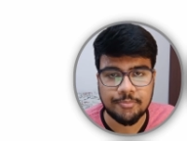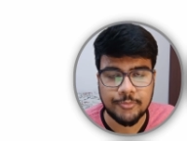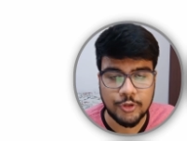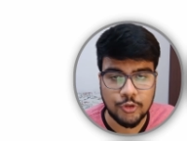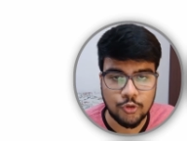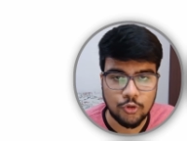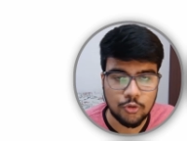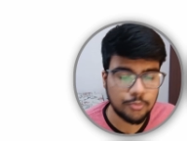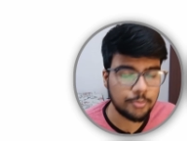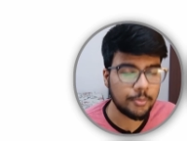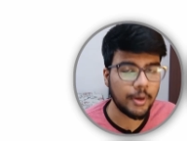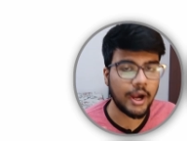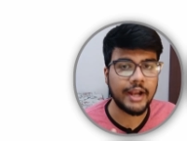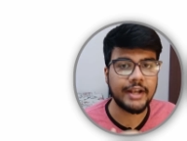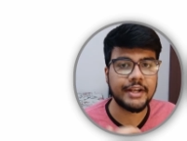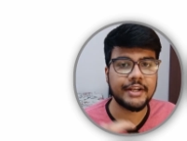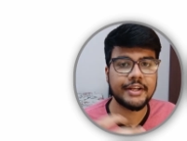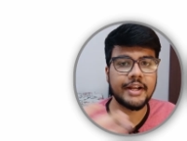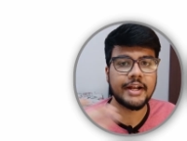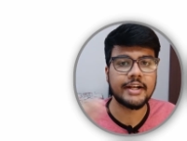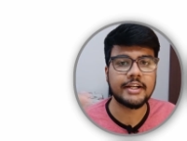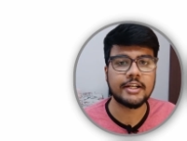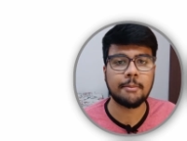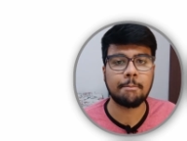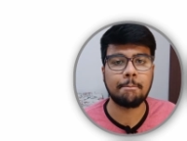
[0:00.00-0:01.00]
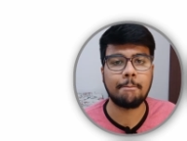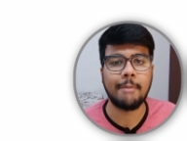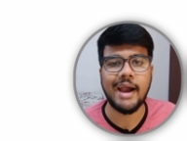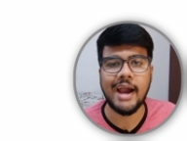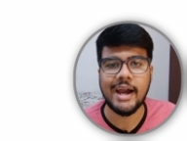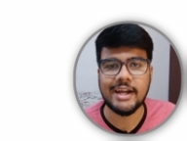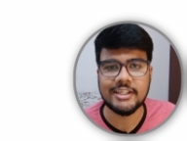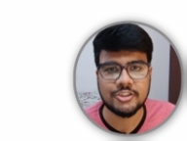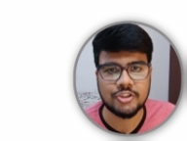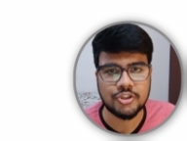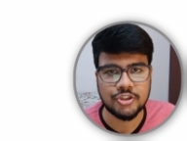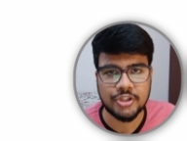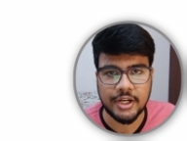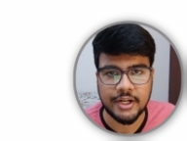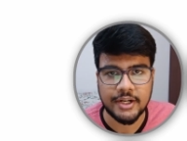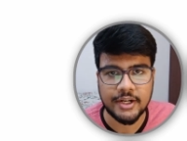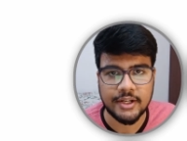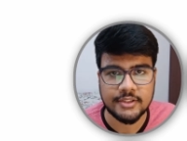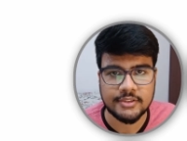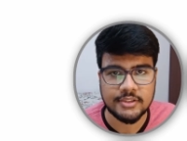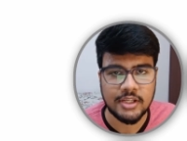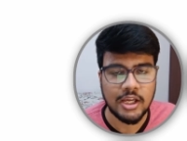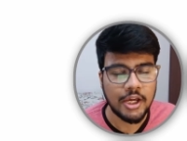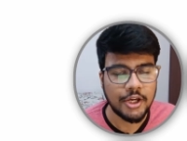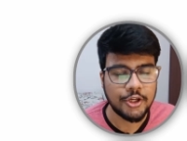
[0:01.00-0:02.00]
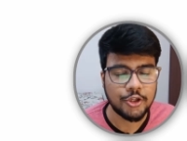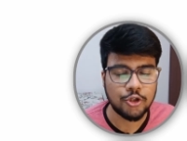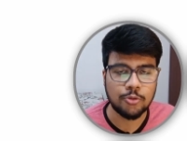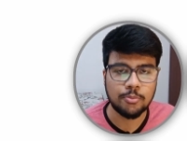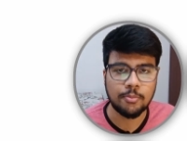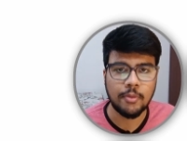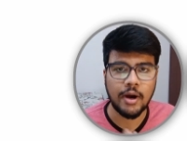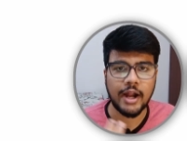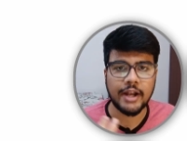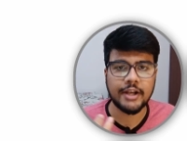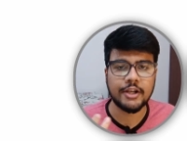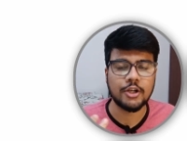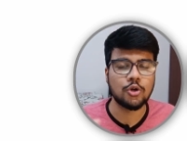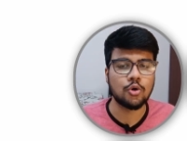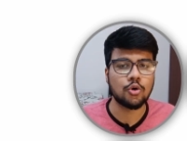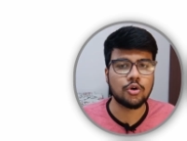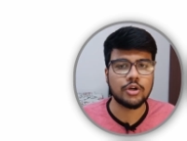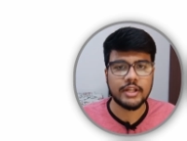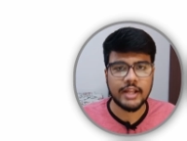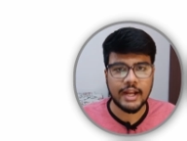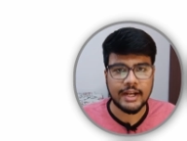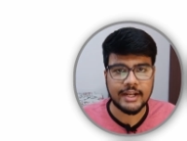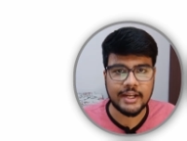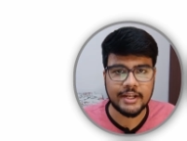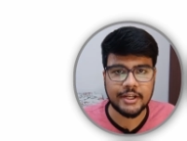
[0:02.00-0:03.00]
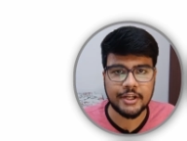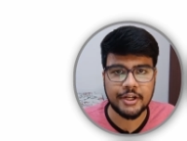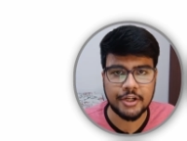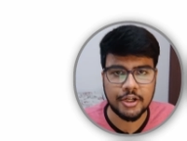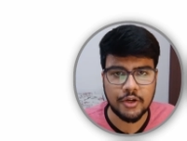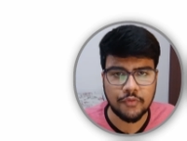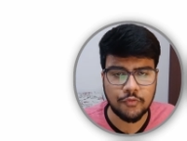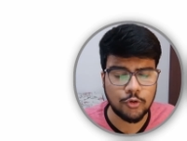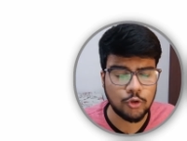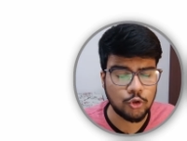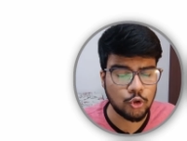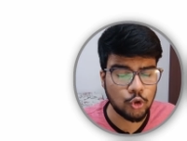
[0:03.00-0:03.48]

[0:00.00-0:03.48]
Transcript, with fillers: You might get a bad status, you might don't get any interview.